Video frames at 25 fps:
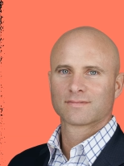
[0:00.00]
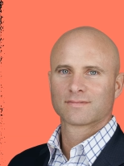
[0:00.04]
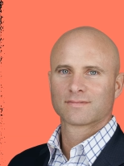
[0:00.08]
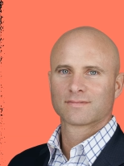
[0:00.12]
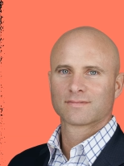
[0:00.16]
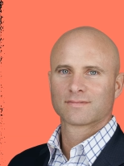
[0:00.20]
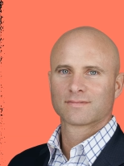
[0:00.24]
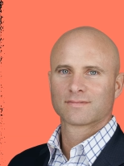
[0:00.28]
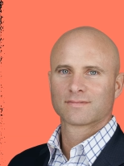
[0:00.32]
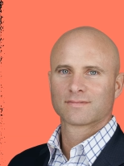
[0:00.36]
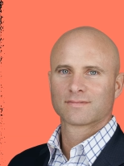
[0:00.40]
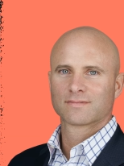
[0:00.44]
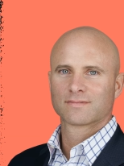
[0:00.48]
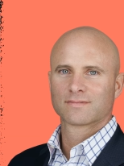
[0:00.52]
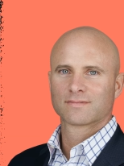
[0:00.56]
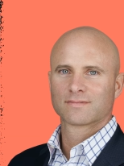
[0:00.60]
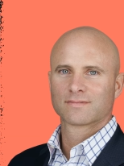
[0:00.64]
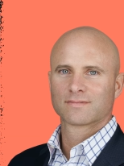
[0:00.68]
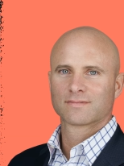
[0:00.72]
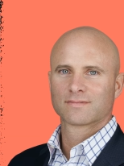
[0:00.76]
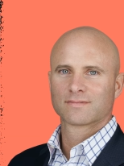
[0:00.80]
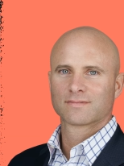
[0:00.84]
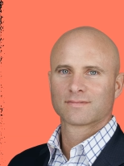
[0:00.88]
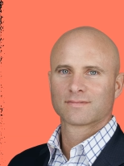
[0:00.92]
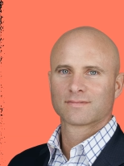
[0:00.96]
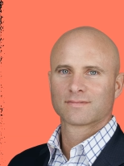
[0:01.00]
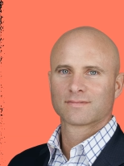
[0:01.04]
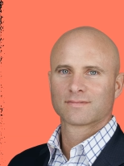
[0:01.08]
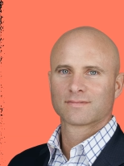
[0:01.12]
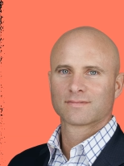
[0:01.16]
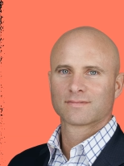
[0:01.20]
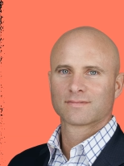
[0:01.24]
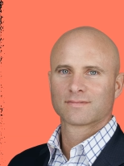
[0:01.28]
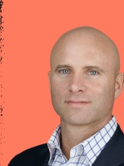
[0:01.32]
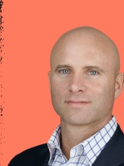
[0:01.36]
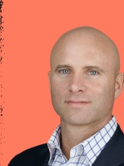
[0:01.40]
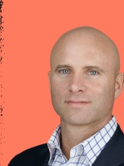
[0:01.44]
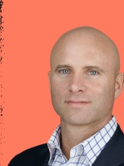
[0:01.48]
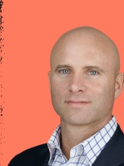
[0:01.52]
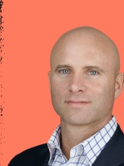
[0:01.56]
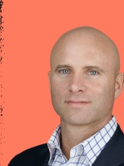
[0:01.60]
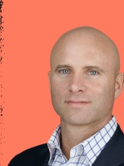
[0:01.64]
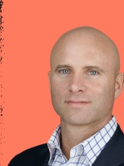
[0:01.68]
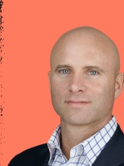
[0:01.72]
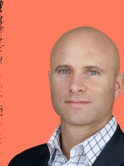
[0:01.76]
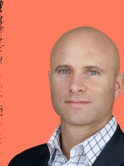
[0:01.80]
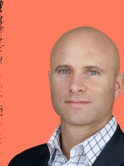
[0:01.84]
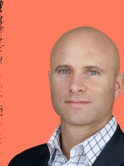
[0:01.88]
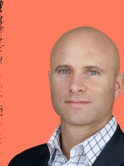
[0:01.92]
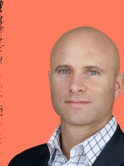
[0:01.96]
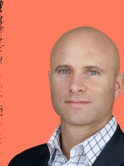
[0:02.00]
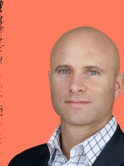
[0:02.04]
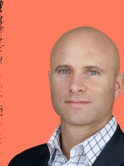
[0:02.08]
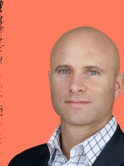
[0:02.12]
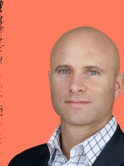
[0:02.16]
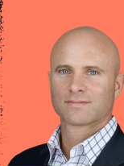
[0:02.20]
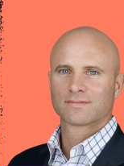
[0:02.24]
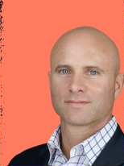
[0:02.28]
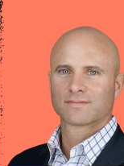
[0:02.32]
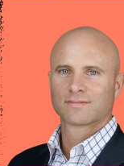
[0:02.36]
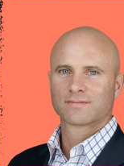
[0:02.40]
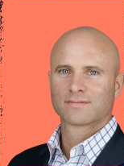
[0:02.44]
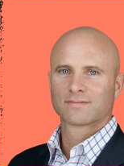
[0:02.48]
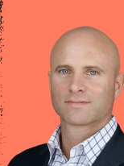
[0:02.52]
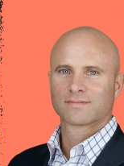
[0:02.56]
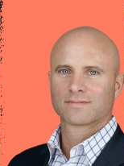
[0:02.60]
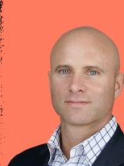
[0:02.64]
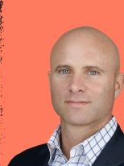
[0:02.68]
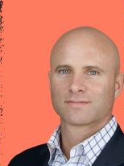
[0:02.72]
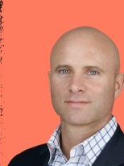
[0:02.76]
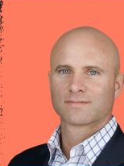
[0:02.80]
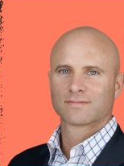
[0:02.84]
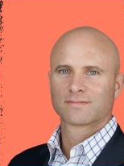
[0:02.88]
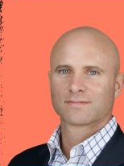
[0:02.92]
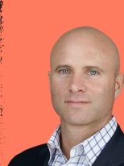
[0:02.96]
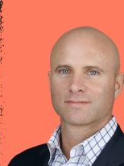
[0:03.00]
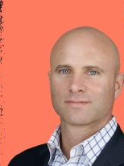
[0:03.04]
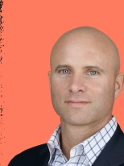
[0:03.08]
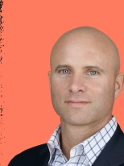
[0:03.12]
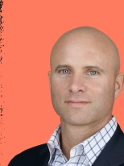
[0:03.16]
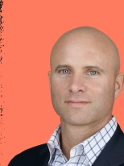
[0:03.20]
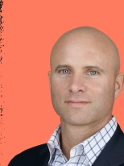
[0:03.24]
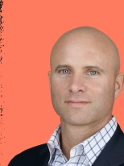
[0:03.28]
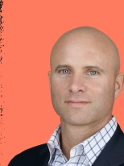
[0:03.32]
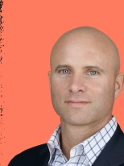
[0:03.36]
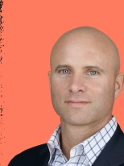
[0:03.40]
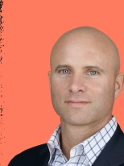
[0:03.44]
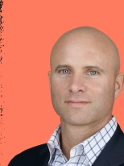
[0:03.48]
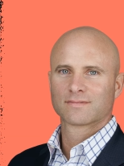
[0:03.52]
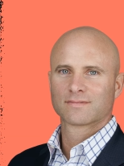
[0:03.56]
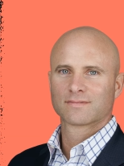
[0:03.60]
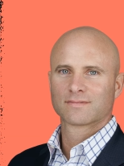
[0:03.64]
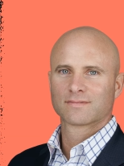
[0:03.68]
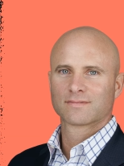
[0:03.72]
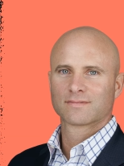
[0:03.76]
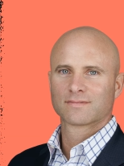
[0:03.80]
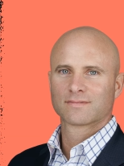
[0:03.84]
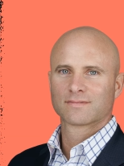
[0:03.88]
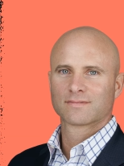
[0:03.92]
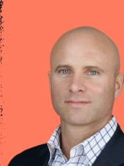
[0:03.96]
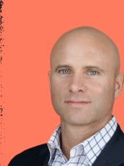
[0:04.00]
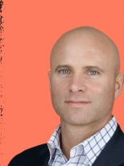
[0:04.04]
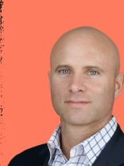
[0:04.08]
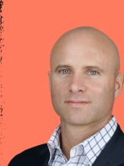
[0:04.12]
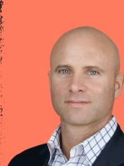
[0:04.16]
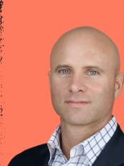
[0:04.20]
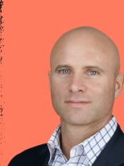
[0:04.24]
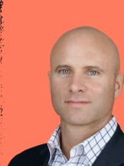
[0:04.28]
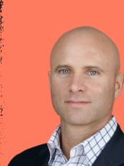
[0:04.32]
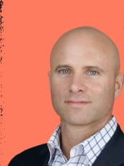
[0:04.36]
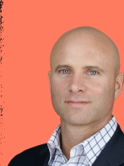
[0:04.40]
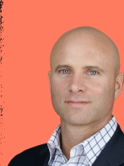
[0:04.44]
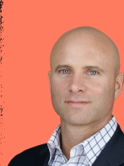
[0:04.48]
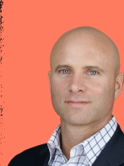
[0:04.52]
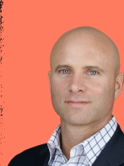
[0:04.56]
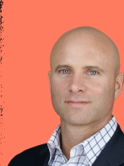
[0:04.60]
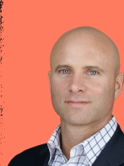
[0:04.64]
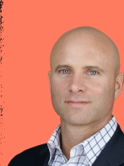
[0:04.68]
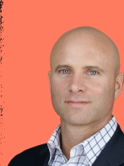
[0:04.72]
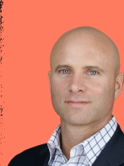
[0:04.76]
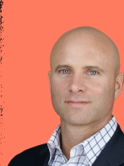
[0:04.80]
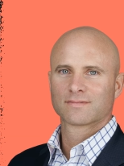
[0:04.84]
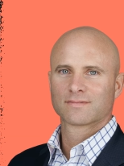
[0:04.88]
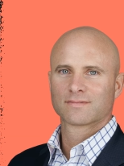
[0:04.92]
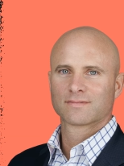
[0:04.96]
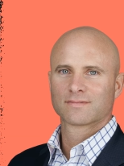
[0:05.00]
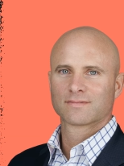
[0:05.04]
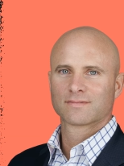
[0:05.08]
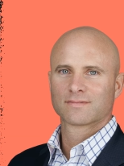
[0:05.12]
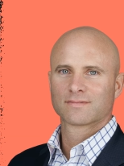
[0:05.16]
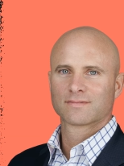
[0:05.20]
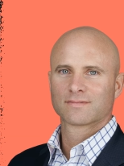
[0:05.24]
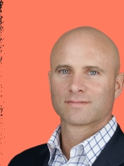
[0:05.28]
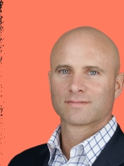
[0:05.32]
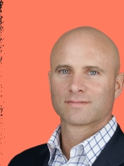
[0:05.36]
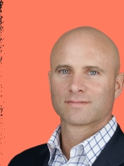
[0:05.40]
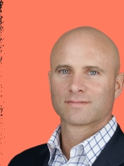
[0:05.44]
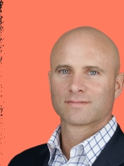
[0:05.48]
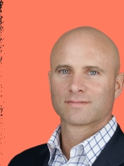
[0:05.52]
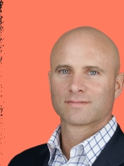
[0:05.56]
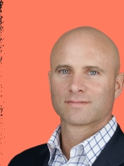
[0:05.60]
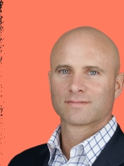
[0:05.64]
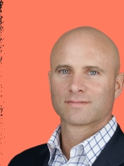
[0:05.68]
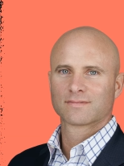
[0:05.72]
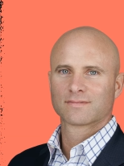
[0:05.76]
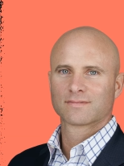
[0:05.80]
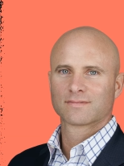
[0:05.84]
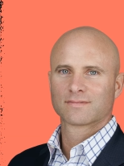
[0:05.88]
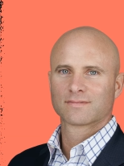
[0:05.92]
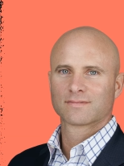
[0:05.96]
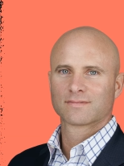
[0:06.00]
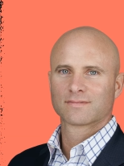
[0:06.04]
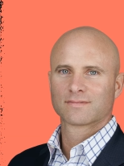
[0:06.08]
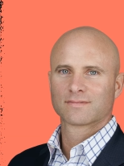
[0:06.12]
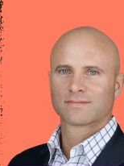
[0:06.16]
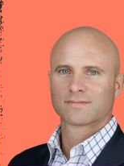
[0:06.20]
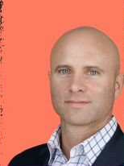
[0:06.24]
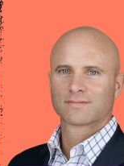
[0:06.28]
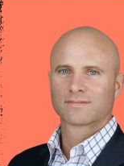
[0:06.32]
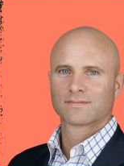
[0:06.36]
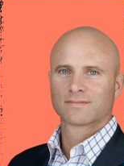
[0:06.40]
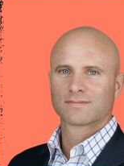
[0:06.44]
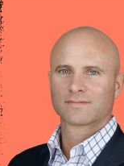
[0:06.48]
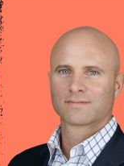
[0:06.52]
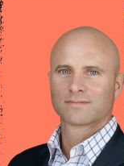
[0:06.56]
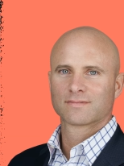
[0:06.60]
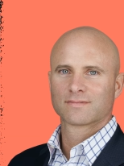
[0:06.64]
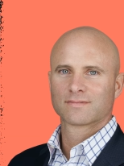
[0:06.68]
The face doesn't move, so there is nothing to read.